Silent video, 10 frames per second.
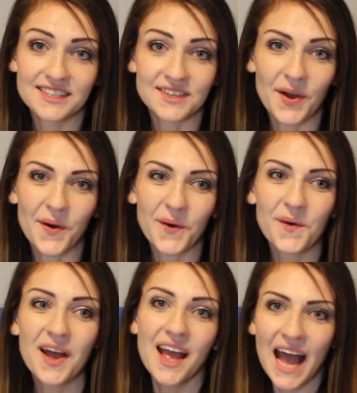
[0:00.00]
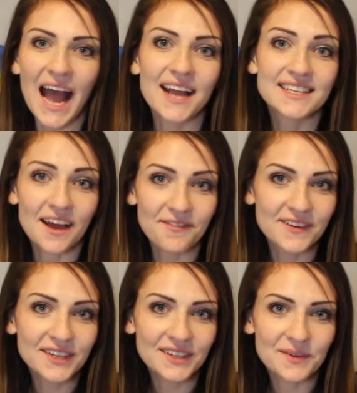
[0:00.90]
so I
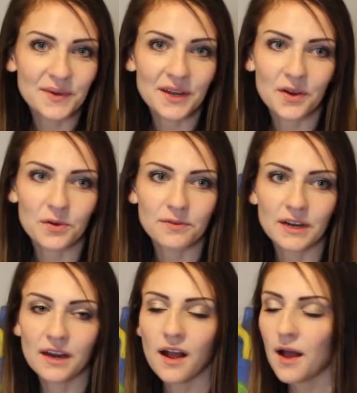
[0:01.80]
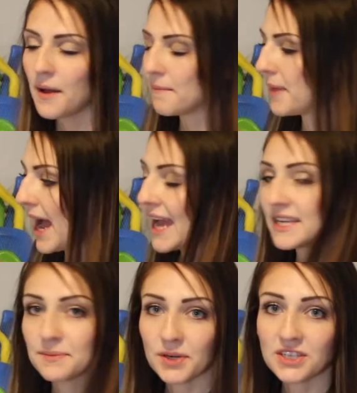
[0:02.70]
definitely went over but I
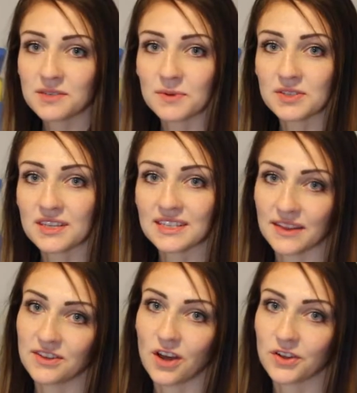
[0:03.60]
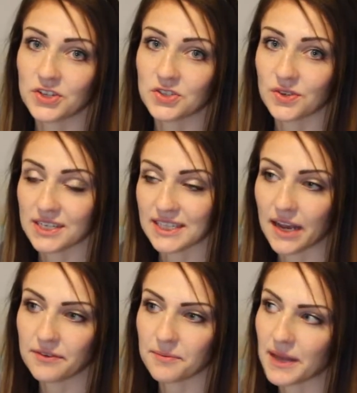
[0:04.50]
did purchase most of this at the dollar store
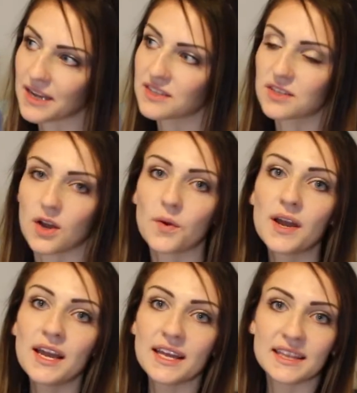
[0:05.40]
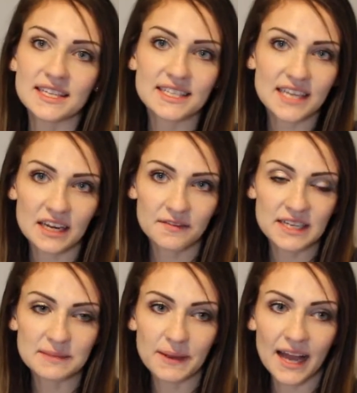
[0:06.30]
aside from that. So this is kind of
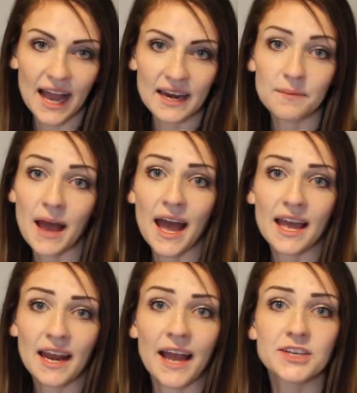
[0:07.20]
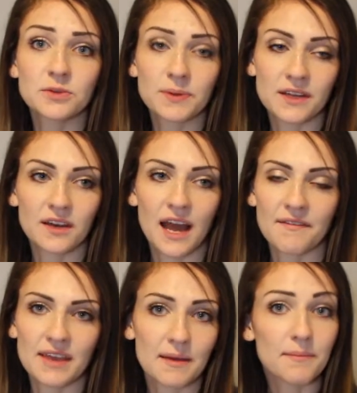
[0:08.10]
his big item and I do plan on
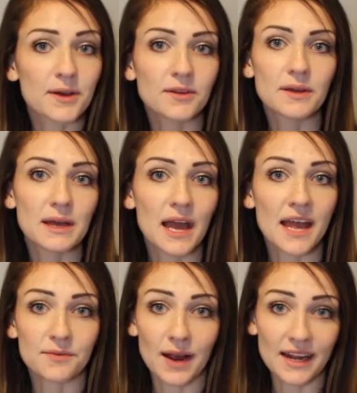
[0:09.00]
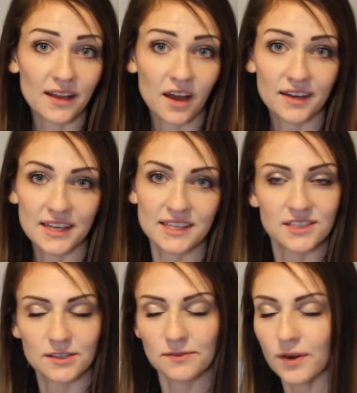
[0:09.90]
having it built and ready on
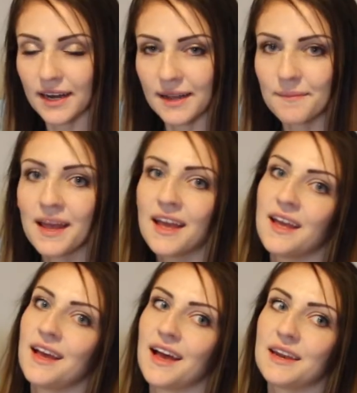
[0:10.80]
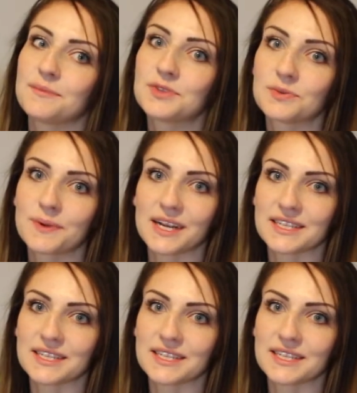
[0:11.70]
Easter for him and I'm super